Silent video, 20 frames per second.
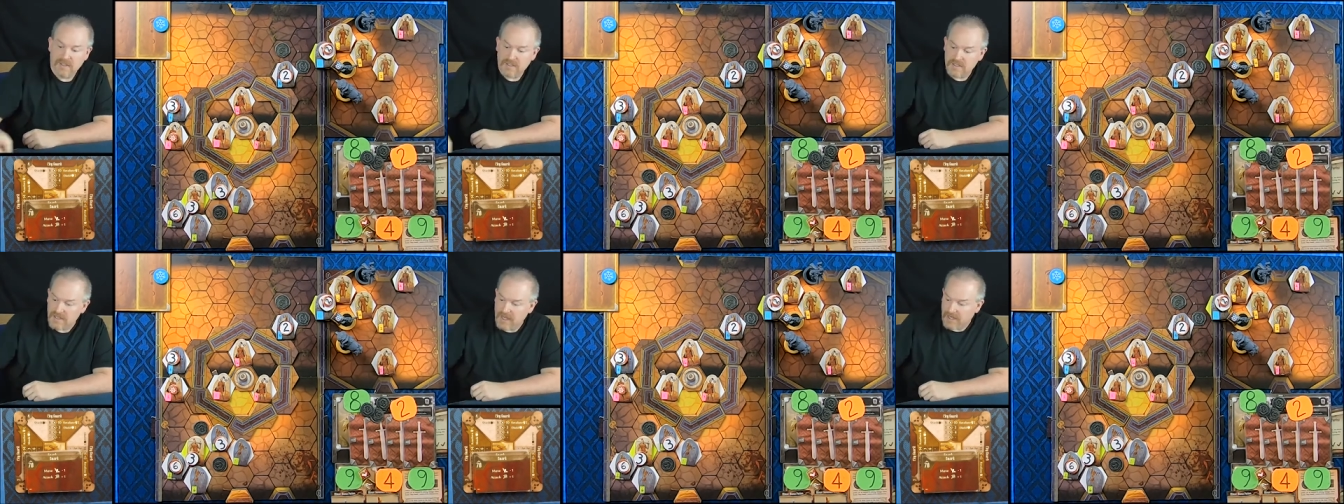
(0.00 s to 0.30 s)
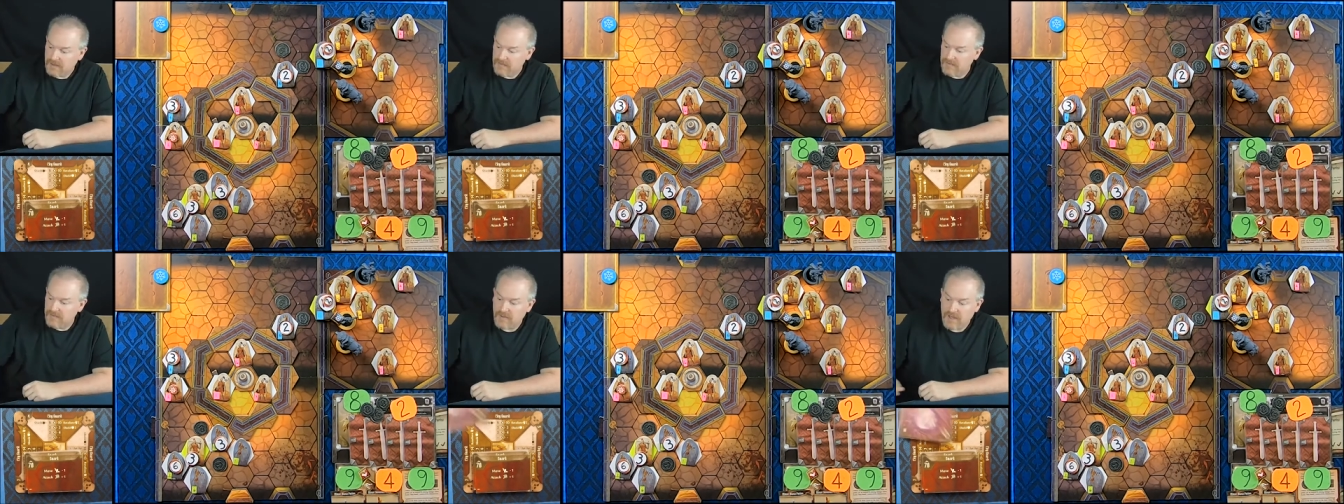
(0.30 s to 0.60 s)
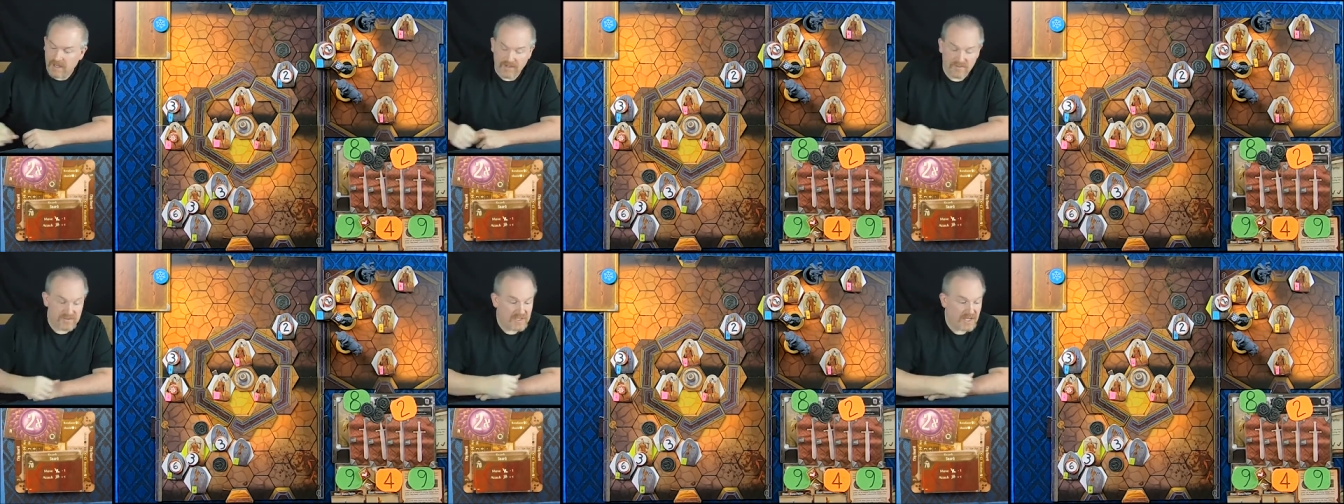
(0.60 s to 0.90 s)
Attack of
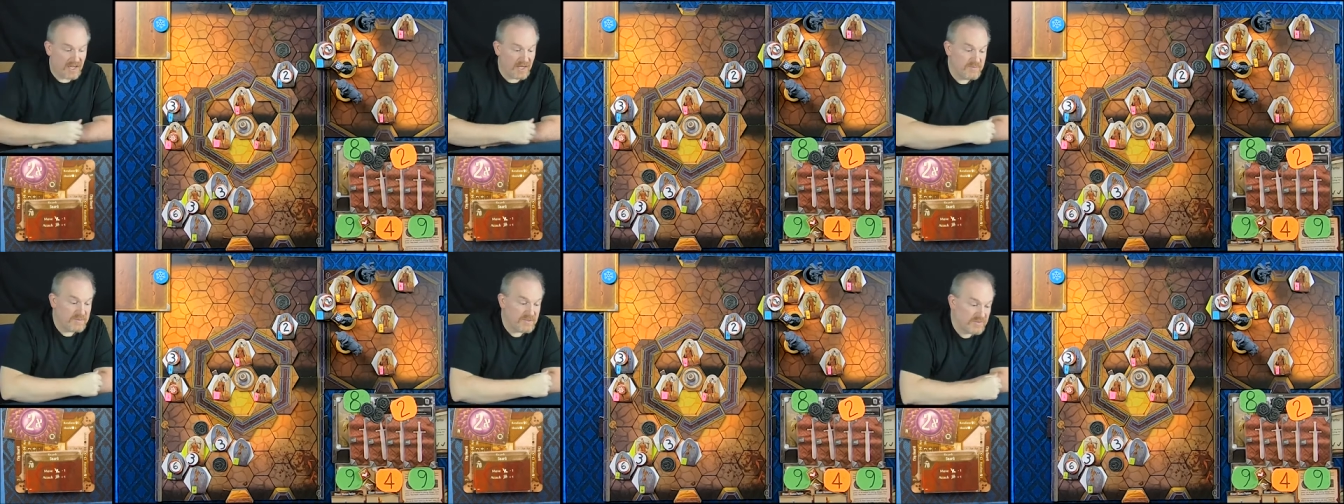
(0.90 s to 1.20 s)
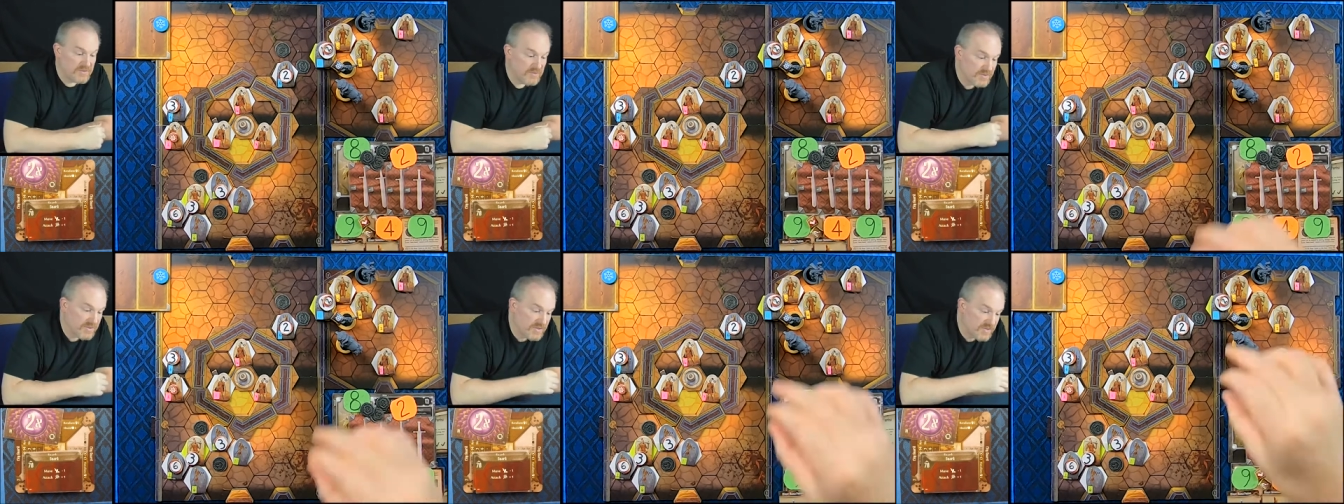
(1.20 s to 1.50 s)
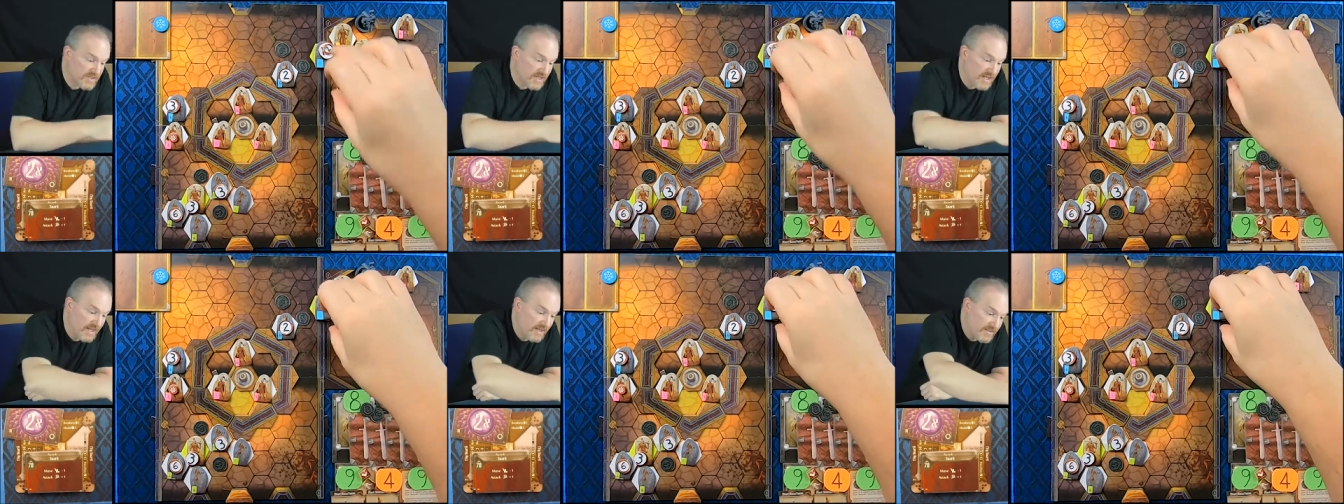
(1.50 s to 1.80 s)
5 times 2 is
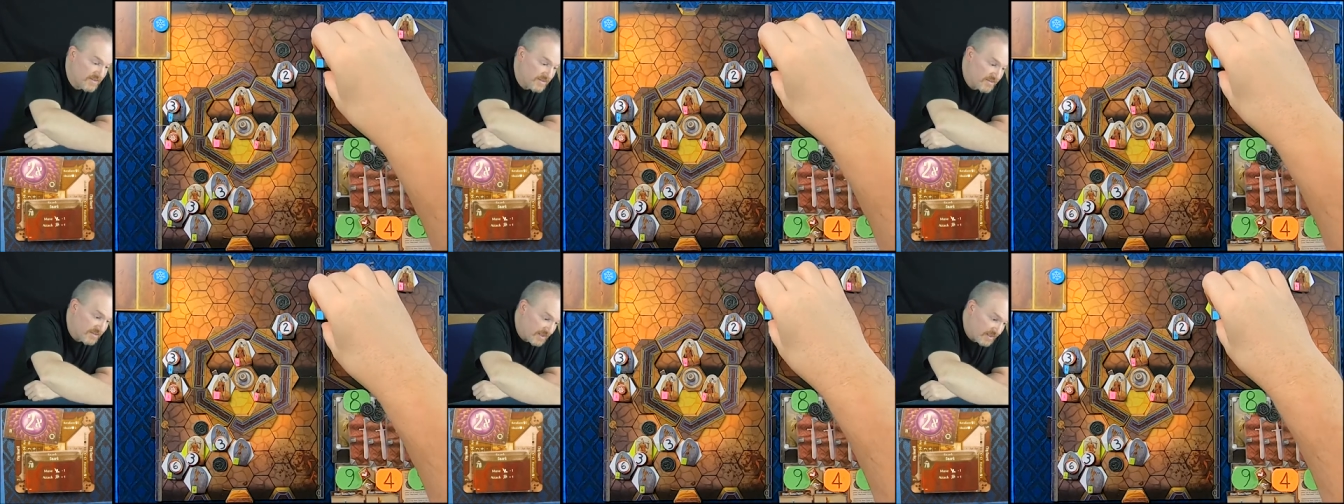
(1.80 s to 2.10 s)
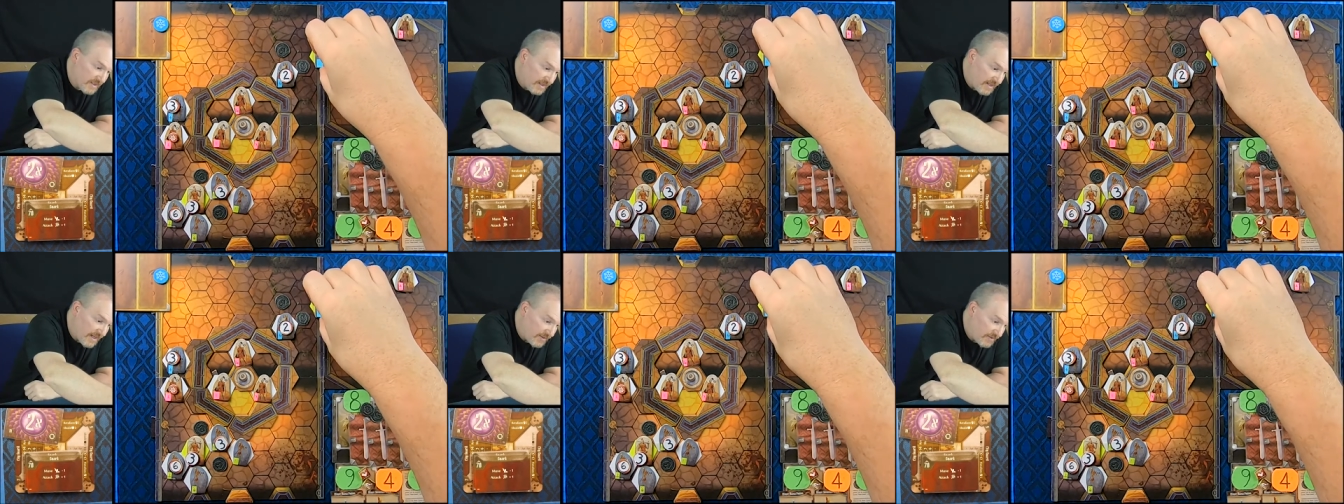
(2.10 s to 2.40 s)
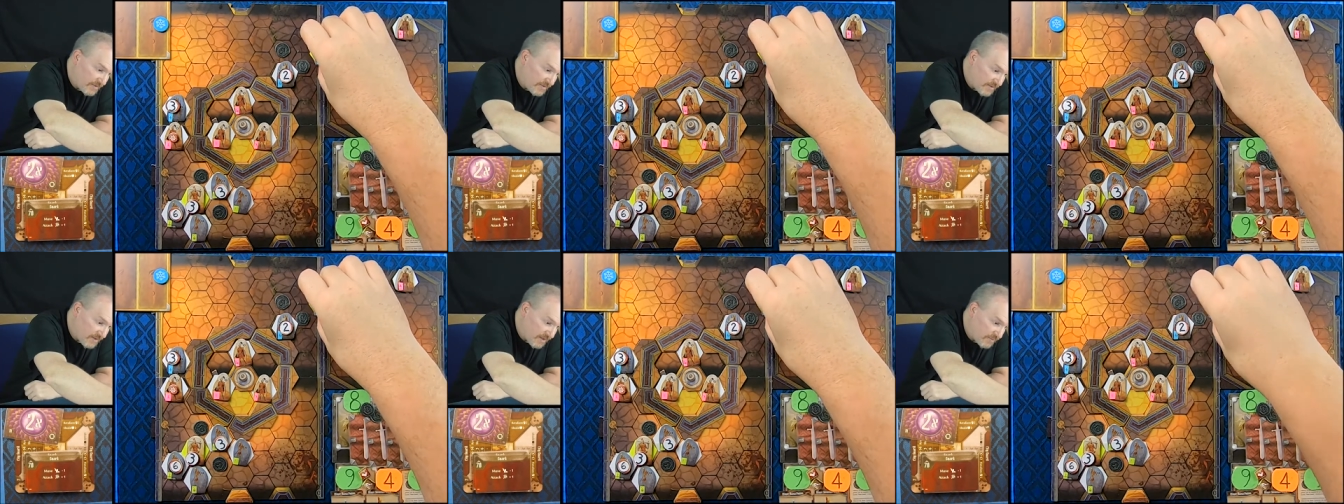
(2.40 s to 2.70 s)
10. See you
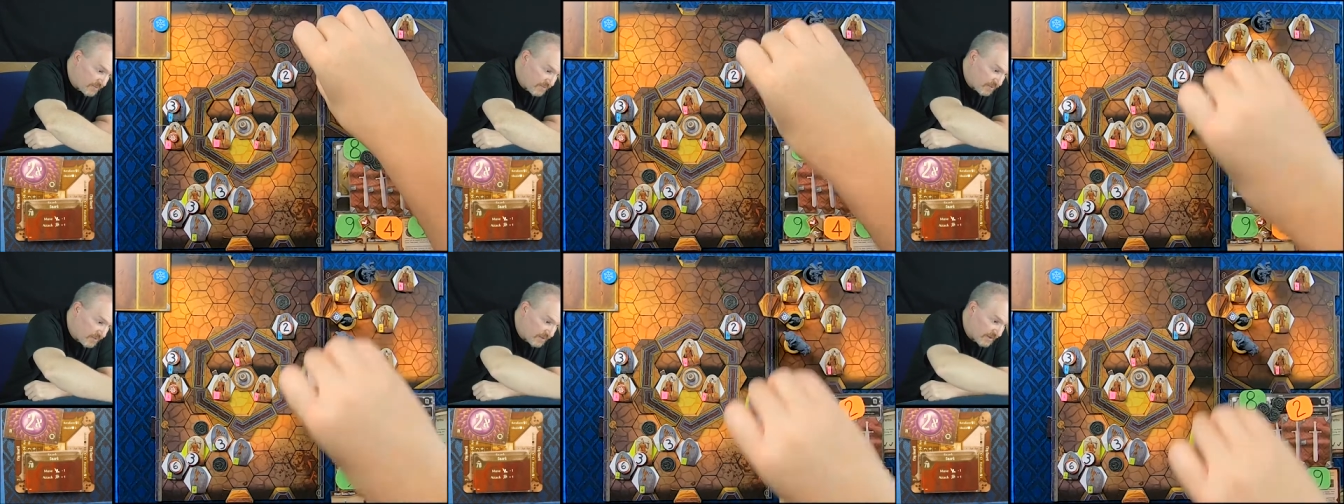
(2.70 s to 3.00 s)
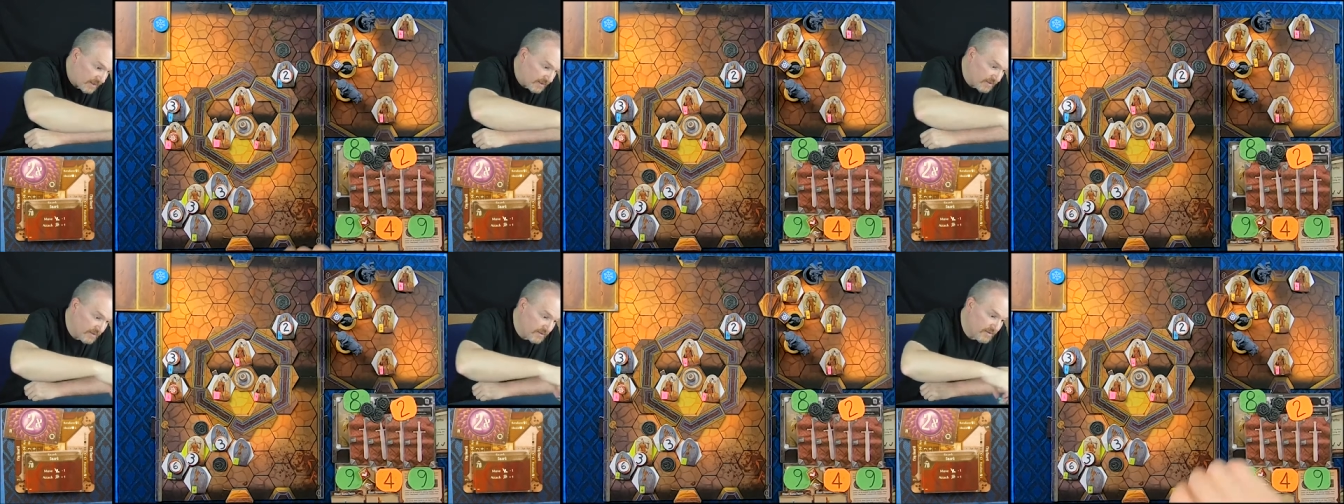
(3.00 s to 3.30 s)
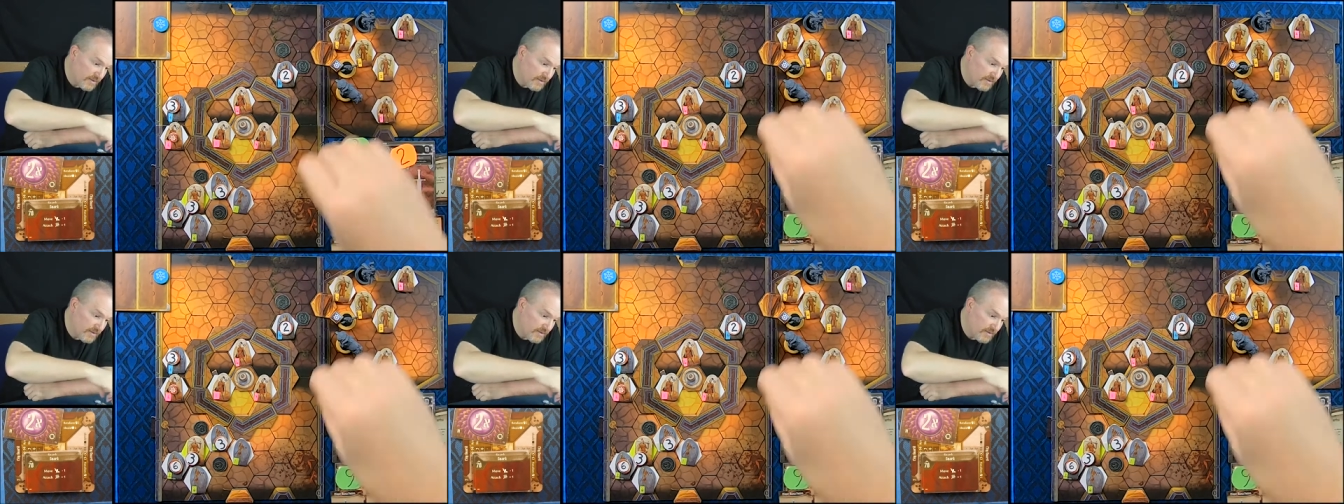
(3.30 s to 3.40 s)
later, stun boy.